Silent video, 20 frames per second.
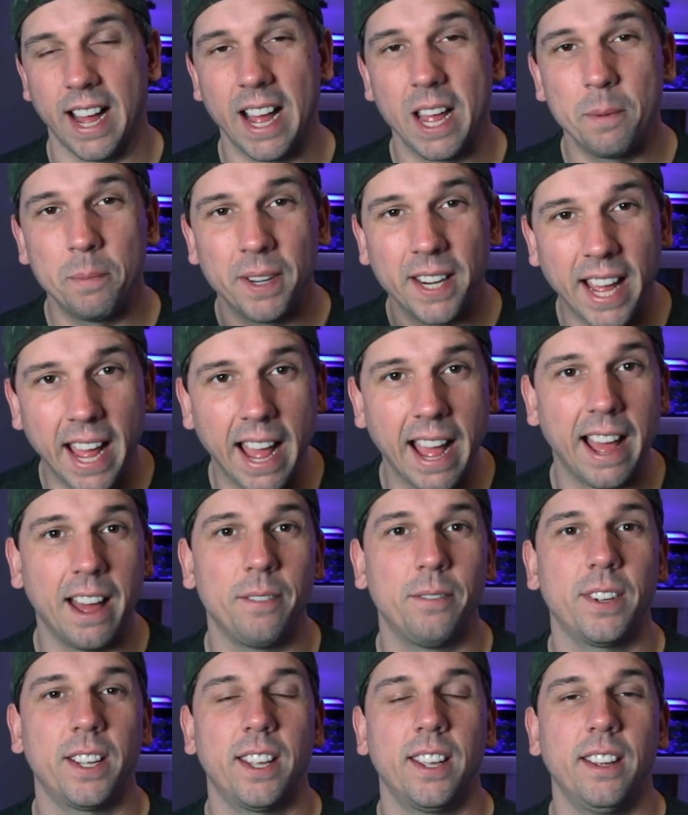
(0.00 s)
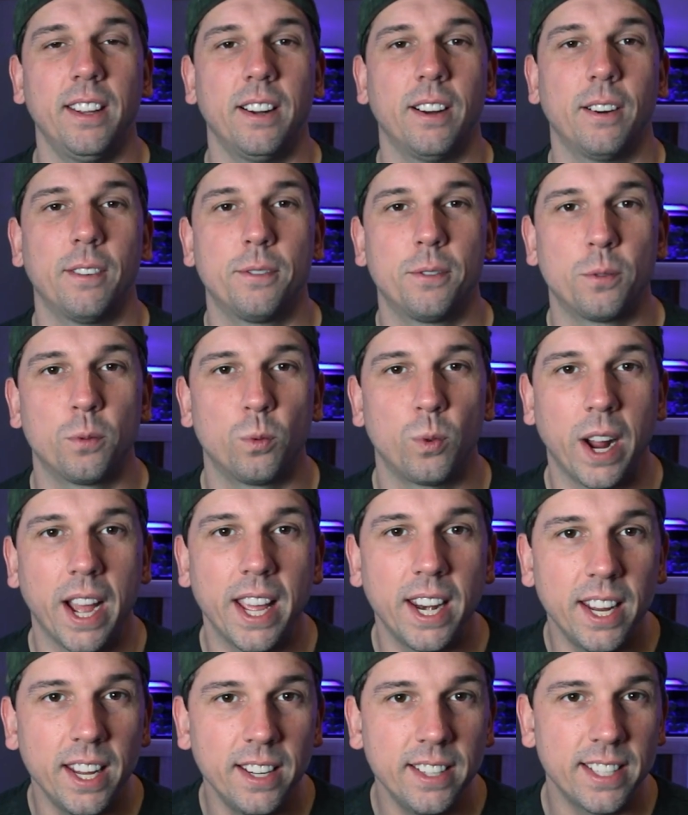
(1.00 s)
I am an advocate of
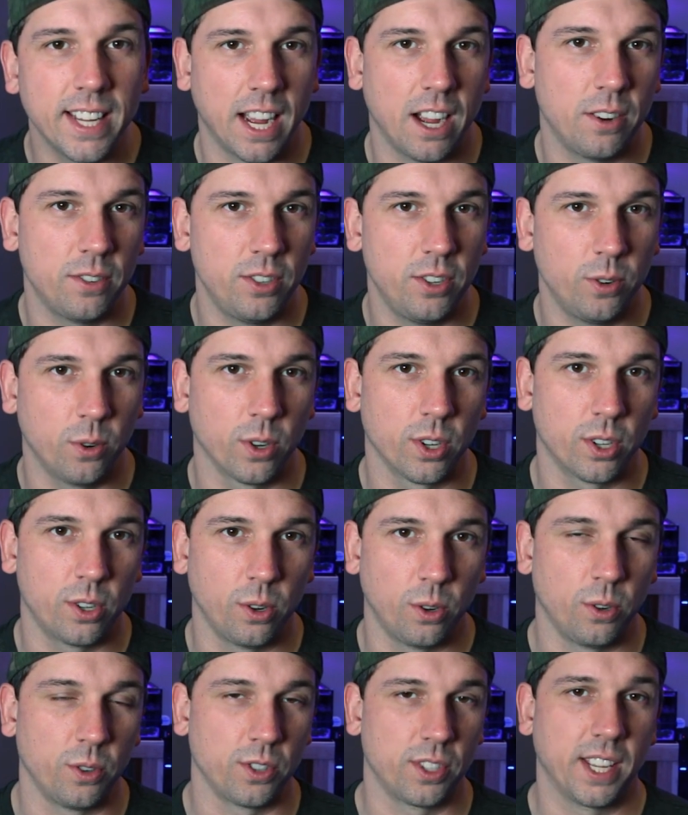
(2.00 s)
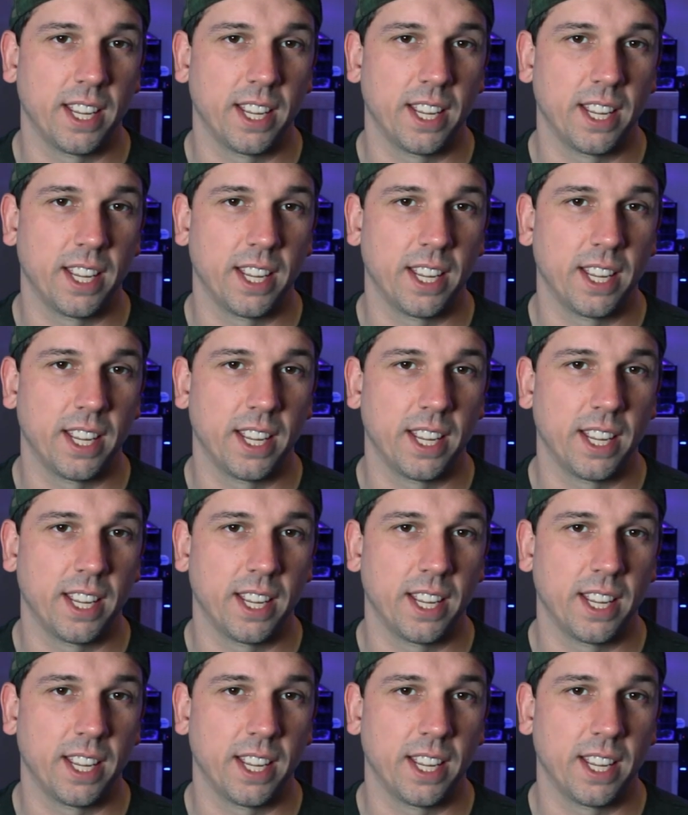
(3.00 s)
writing down your goals,